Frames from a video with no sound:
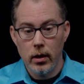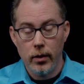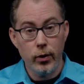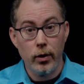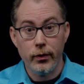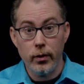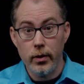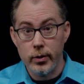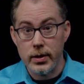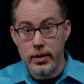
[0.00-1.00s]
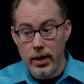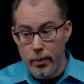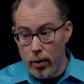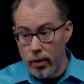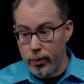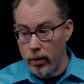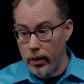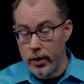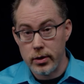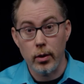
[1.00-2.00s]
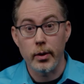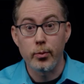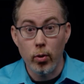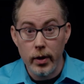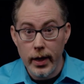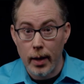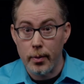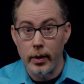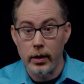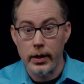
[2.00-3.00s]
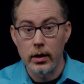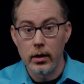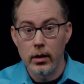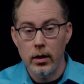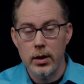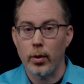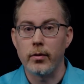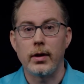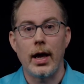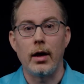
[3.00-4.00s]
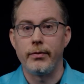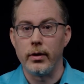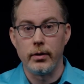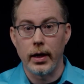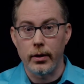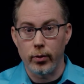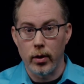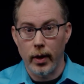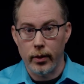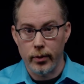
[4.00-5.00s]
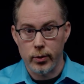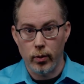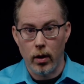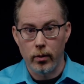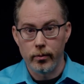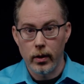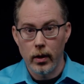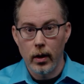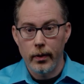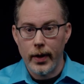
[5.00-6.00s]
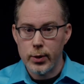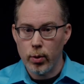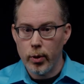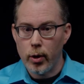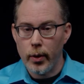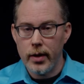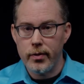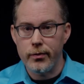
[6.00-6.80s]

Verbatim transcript: if you look further, there was a demo of Polaris and our reporting capability as part of Cloud Field Day 3 by Chris Wahl. That's where we're going even